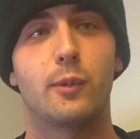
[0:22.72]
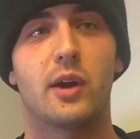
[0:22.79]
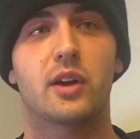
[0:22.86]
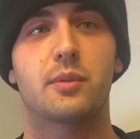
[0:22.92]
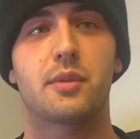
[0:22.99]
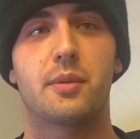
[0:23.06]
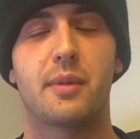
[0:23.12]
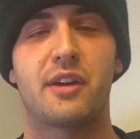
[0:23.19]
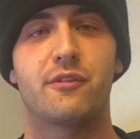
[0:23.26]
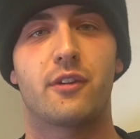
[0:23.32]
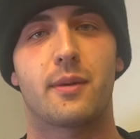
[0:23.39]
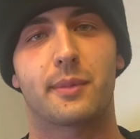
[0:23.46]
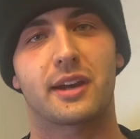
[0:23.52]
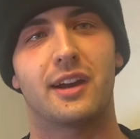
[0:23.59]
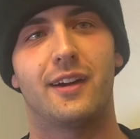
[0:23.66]
welcome to my
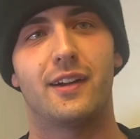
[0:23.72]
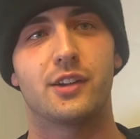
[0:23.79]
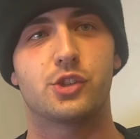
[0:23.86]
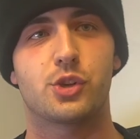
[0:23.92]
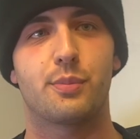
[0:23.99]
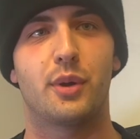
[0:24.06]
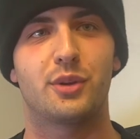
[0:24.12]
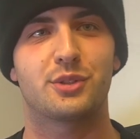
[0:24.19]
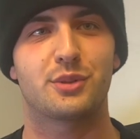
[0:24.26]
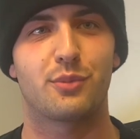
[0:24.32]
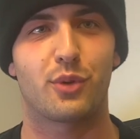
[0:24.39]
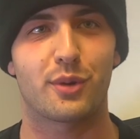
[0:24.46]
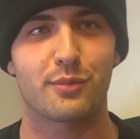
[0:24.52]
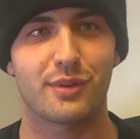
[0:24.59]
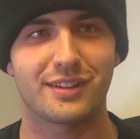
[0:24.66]
pharmacology poster
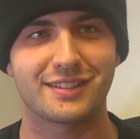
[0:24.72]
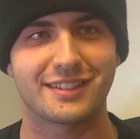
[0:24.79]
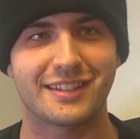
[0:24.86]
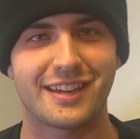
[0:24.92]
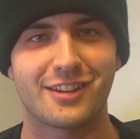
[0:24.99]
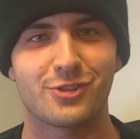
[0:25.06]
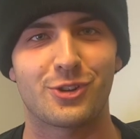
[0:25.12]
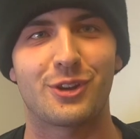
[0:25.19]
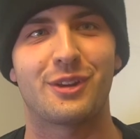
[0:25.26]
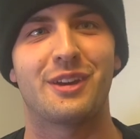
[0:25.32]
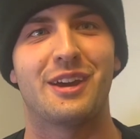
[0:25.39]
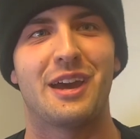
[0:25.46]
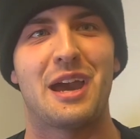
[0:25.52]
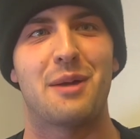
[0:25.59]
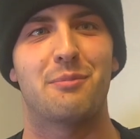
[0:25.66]
board presentation.
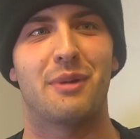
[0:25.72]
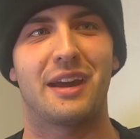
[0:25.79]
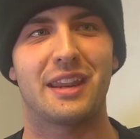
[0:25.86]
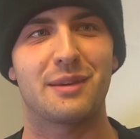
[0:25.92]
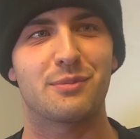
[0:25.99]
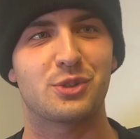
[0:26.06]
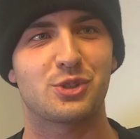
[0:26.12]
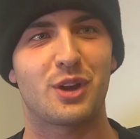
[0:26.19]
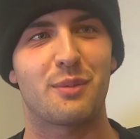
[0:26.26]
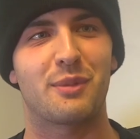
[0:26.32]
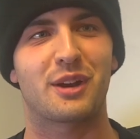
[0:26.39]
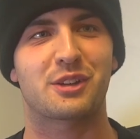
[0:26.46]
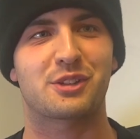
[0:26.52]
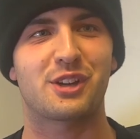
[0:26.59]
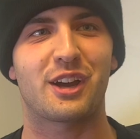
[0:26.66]
My name is
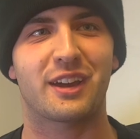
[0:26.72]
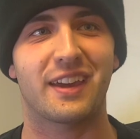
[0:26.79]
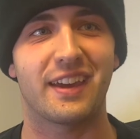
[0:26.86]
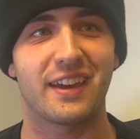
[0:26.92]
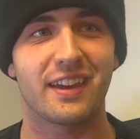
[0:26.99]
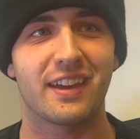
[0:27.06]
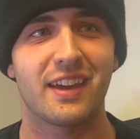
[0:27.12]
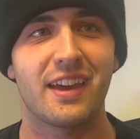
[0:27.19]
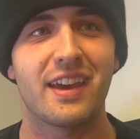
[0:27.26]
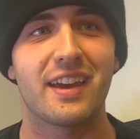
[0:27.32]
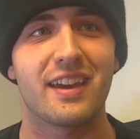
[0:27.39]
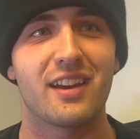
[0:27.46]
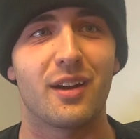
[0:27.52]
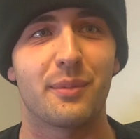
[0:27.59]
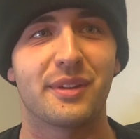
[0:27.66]
Jean-Marc,
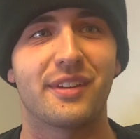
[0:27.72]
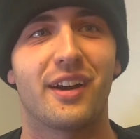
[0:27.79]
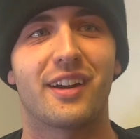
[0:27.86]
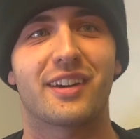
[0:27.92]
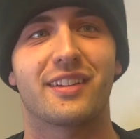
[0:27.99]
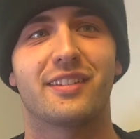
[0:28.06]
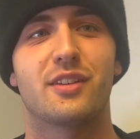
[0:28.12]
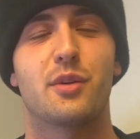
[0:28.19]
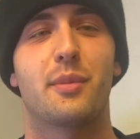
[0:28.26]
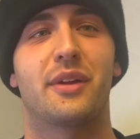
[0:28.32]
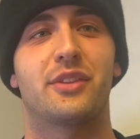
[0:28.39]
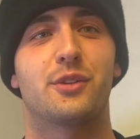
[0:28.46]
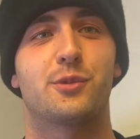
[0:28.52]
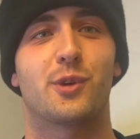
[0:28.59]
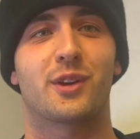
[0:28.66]
and I'll be talking to you about
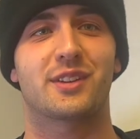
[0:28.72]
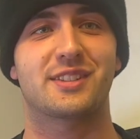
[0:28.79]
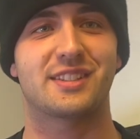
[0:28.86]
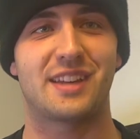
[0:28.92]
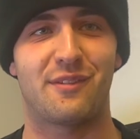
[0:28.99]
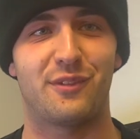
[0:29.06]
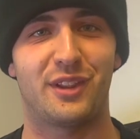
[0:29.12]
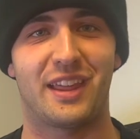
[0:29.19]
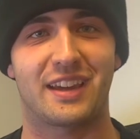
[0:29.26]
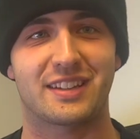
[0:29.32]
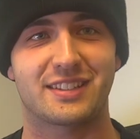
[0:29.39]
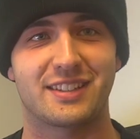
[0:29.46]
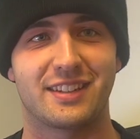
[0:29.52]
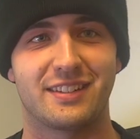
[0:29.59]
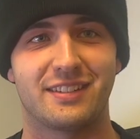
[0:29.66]
the drug
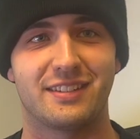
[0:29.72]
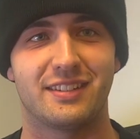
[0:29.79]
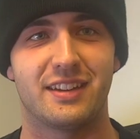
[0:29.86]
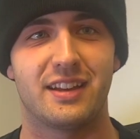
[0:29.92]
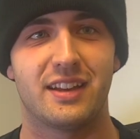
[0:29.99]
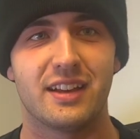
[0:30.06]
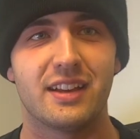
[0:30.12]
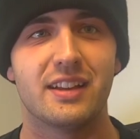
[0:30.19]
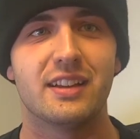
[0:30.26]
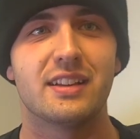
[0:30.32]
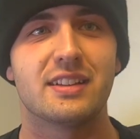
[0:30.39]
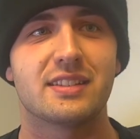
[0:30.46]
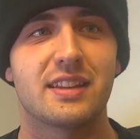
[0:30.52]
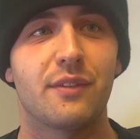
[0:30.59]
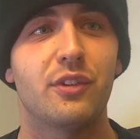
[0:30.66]
cephalexin.
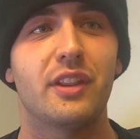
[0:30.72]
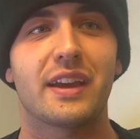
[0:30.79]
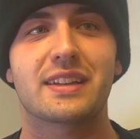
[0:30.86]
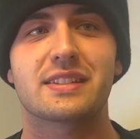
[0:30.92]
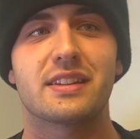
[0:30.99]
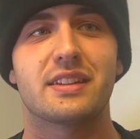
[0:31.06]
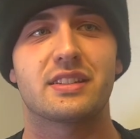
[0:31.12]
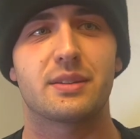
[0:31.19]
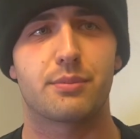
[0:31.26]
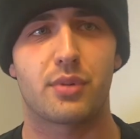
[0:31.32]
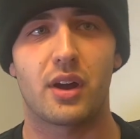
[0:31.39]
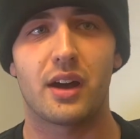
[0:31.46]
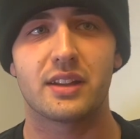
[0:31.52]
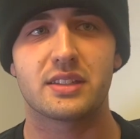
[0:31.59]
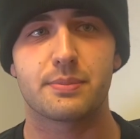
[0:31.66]
Cephalexin is a
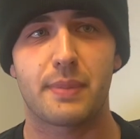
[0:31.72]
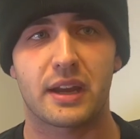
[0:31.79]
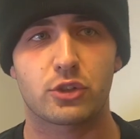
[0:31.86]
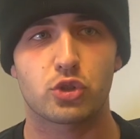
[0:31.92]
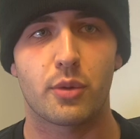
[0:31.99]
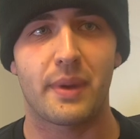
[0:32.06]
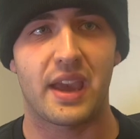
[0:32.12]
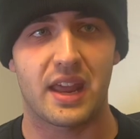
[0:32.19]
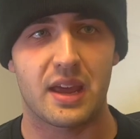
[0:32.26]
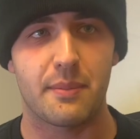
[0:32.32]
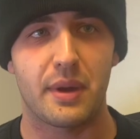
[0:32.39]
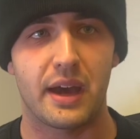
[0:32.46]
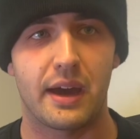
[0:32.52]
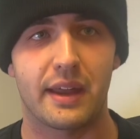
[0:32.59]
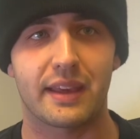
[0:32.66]
broad-spectrum
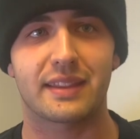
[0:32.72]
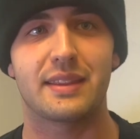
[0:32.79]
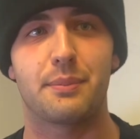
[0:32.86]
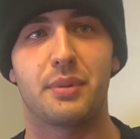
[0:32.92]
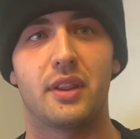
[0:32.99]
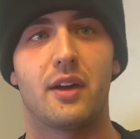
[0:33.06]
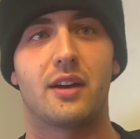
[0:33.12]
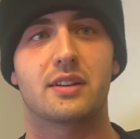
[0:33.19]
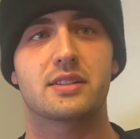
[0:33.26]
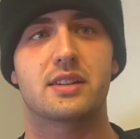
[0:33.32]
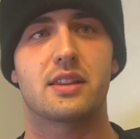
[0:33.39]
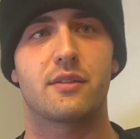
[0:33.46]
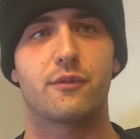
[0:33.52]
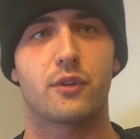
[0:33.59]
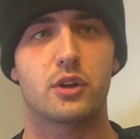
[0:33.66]
antibiotic that belongs to
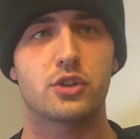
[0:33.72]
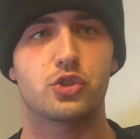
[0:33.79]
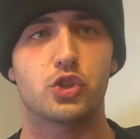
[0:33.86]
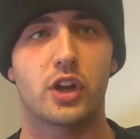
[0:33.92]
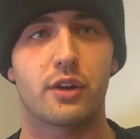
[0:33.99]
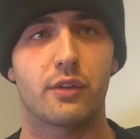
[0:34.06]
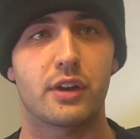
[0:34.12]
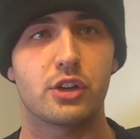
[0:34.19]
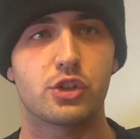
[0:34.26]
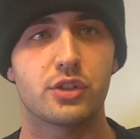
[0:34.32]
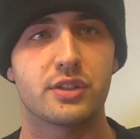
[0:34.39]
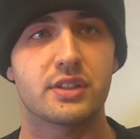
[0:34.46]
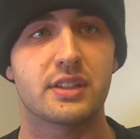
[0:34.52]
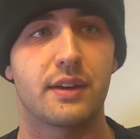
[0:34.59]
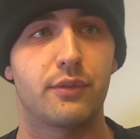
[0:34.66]
the first-generation
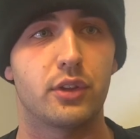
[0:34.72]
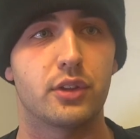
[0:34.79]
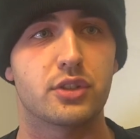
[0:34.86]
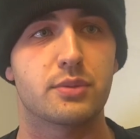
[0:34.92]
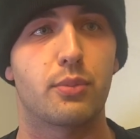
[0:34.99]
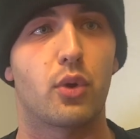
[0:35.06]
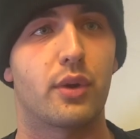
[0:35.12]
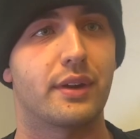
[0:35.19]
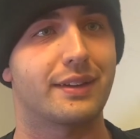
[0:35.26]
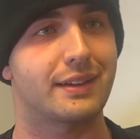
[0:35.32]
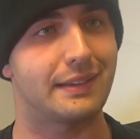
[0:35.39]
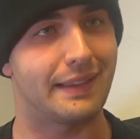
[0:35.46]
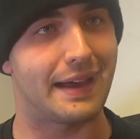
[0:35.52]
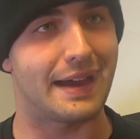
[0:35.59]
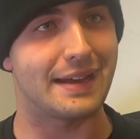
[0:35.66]
cephalosporin
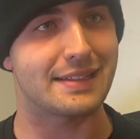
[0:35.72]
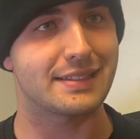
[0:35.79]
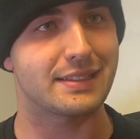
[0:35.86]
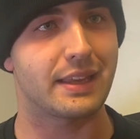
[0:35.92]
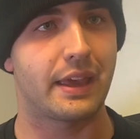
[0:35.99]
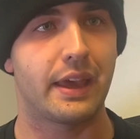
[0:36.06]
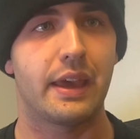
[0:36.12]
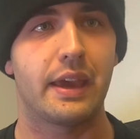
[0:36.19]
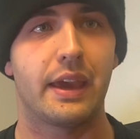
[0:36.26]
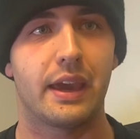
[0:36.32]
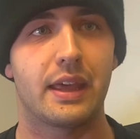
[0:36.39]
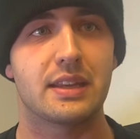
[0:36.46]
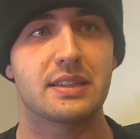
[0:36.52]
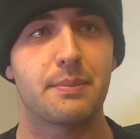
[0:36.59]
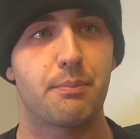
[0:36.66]
class.
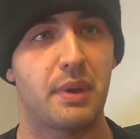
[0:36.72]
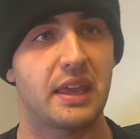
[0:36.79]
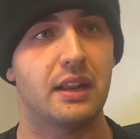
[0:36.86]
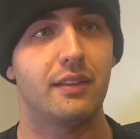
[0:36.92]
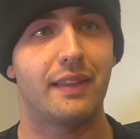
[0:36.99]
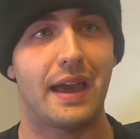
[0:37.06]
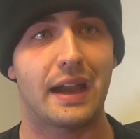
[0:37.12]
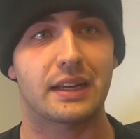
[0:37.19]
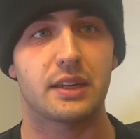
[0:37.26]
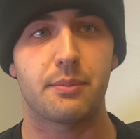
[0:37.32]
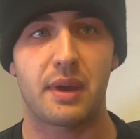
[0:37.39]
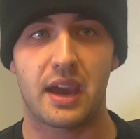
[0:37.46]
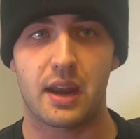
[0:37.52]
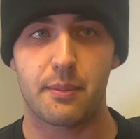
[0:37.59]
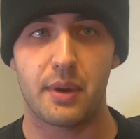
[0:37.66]
It is a beta-lactam
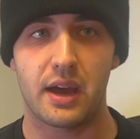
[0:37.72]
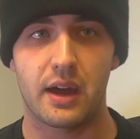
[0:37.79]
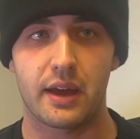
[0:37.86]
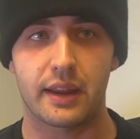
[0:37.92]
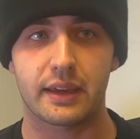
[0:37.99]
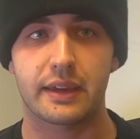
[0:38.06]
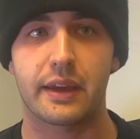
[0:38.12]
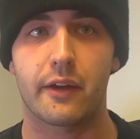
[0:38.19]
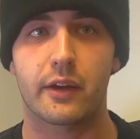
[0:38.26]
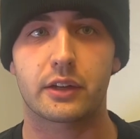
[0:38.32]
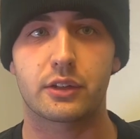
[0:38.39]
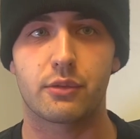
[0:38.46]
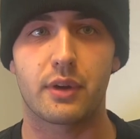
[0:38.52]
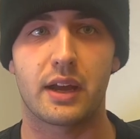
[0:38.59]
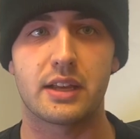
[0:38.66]
antibiotic
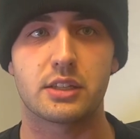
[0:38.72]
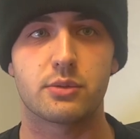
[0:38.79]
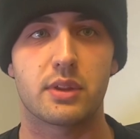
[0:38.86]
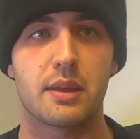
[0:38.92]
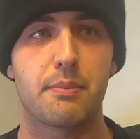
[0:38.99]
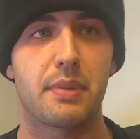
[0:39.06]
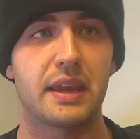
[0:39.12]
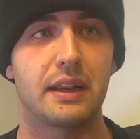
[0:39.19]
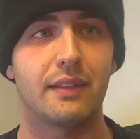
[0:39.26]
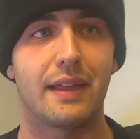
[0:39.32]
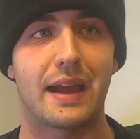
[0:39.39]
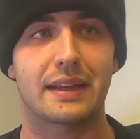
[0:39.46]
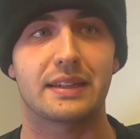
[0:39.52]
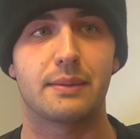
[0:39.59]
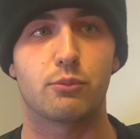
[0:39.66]
characterized with a
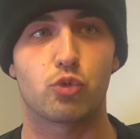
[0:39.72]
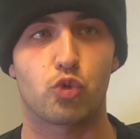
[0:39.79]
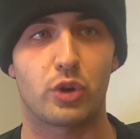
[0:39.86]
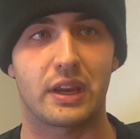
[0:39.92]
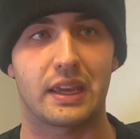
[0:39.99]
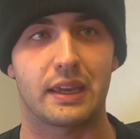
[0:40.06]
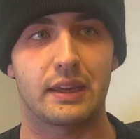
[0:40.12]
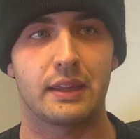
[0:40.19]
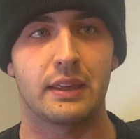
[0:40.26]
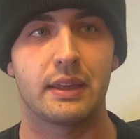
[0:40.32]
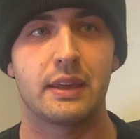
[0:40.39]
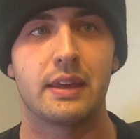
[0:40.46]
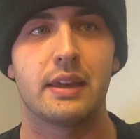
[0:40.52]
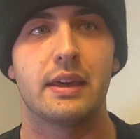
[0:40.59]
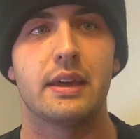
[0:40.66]
beta-lactam ring.
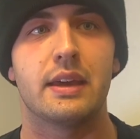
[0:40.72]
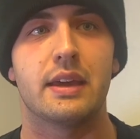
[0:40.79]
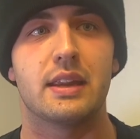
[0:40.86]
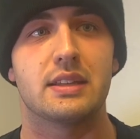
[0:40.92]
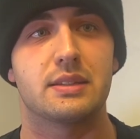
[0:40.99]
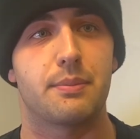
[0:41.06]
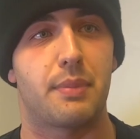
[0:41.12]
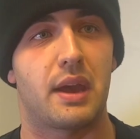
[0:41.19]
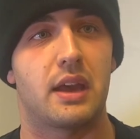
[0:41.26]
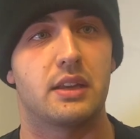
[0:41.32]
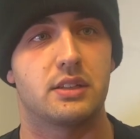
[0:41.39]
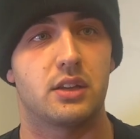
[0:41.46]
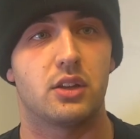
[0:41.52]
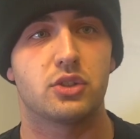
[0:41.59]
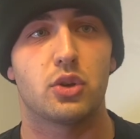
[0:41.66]
It is
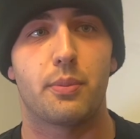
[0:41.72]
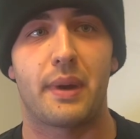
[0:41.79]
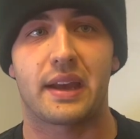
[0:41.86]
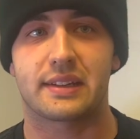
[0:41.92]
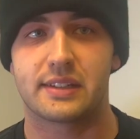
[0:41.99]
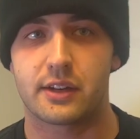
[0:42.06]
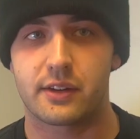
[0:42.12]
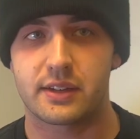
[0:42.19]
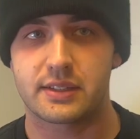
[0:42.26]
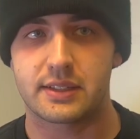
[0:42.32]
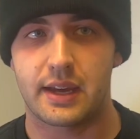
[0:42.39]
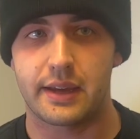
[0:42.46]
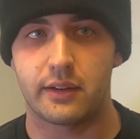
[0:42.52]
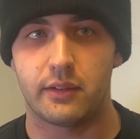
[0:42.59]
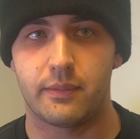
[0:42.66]
also
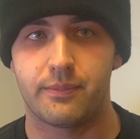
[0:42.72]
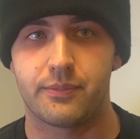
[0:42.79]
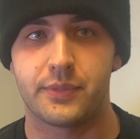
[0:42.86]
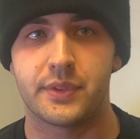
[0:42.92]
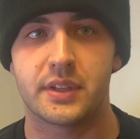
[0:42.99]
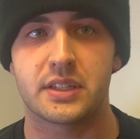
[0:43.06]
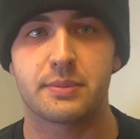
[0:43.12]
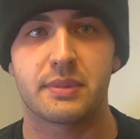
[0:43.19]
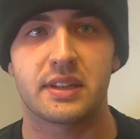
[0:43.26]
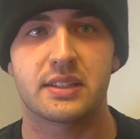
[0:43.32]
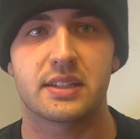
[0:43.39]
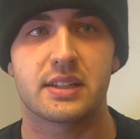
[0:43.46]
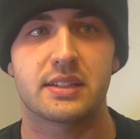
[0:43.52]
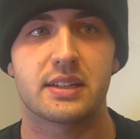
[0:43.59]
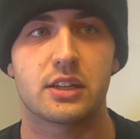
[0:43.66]
bactericidal. This means
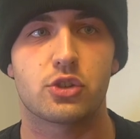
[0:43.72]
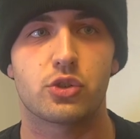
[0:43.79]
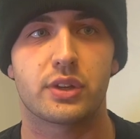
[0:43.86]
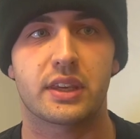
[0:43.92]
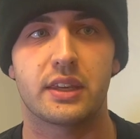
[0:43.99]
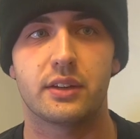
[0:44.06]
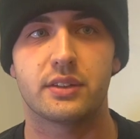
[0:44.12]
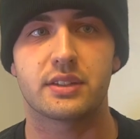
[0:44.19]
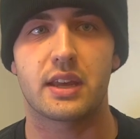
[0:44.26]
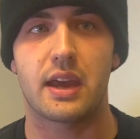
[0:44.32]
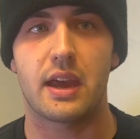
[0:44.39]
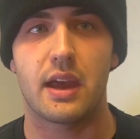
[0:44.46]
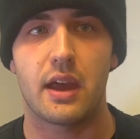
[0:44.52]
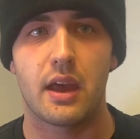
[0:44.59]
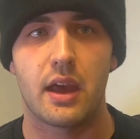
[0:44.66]
it essentially kills
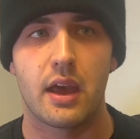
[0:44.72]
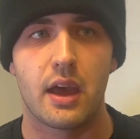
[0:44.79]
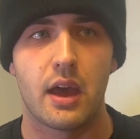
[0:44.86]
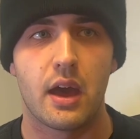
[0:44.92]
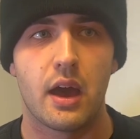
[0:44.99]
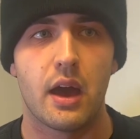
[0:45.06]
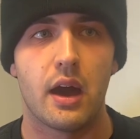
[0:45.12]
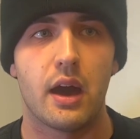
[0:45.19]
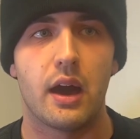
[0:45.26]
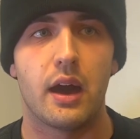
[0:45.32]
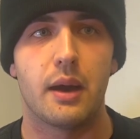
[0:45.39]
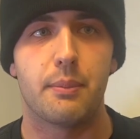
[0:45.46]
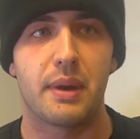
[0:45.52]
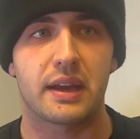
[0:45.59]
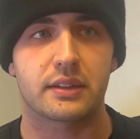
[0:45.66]

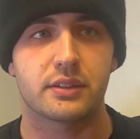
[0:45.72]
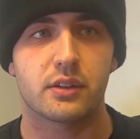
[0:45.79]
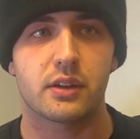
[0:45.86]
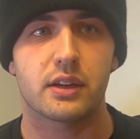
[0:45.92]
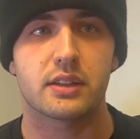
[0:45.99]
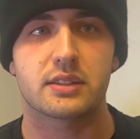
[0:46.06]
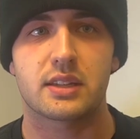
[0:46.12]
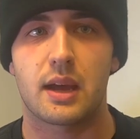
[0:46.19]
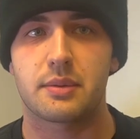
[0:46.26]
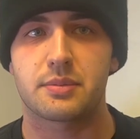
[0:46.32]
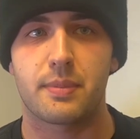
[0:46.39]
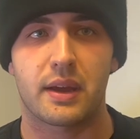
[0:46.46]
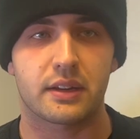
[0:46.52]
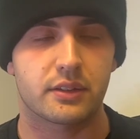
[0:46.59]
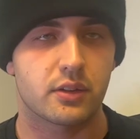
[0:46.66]
bacteria and stops
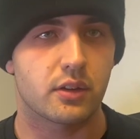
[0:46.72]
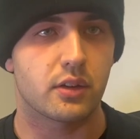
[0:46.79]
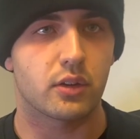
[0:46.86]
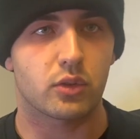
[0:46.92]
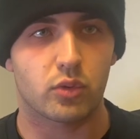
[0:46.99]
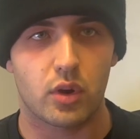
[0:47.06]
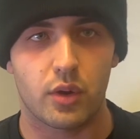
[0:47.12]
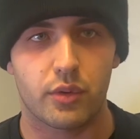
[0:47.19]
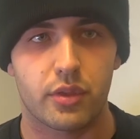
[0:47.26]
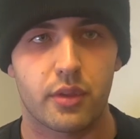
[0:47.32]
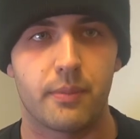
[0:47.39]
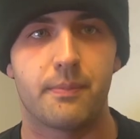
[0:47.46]
bacterial growth.